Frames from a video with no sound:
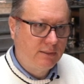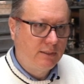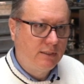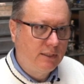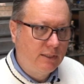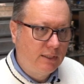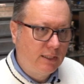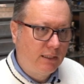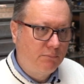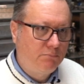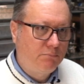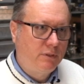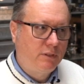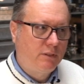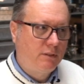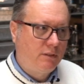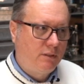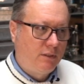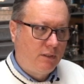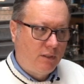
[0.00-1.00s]
the
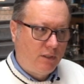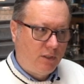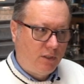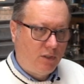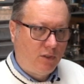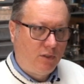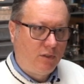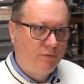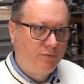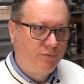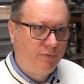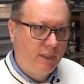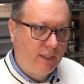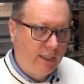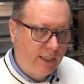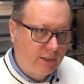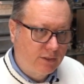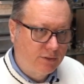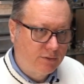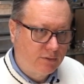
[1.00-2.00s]
number of
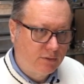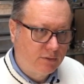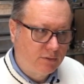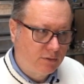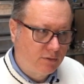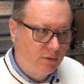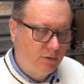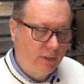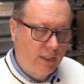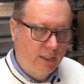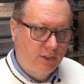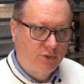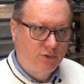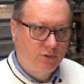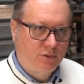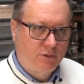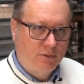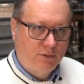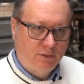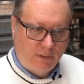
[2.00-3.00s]
electron
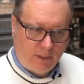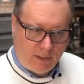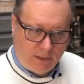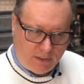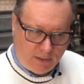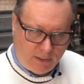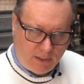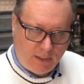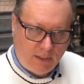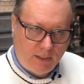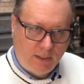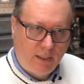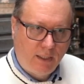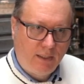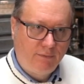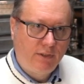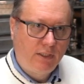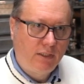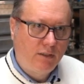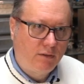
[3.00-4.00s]
connection at
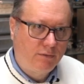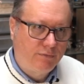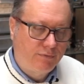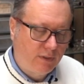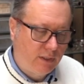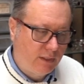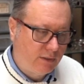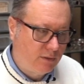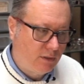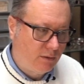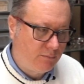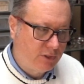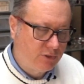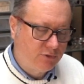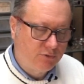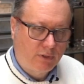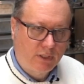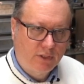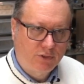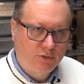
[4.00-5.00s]
level of atomic
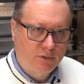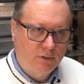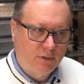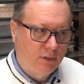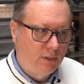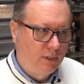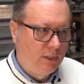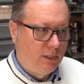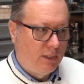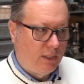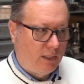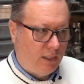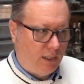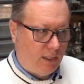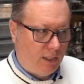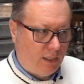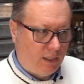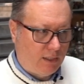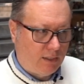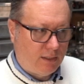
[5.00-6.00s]
structure,
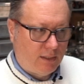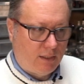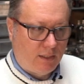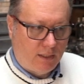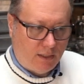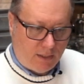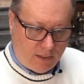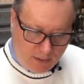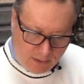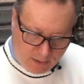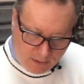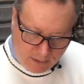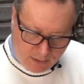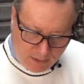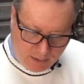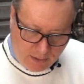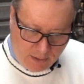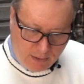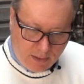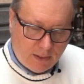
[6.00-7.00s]
and
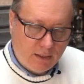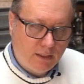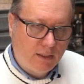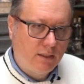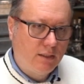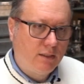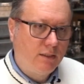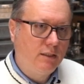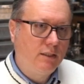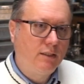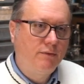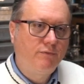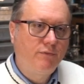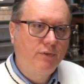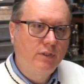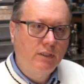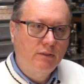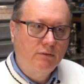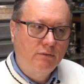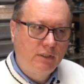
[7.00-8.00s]
in a
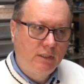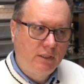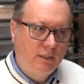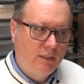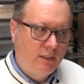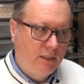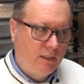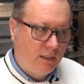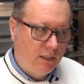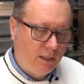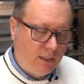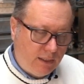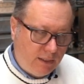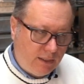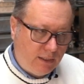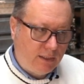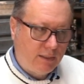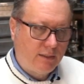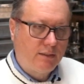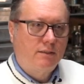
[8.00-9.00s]
very
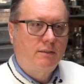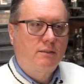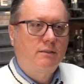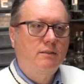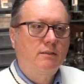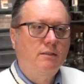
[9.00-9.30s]
linear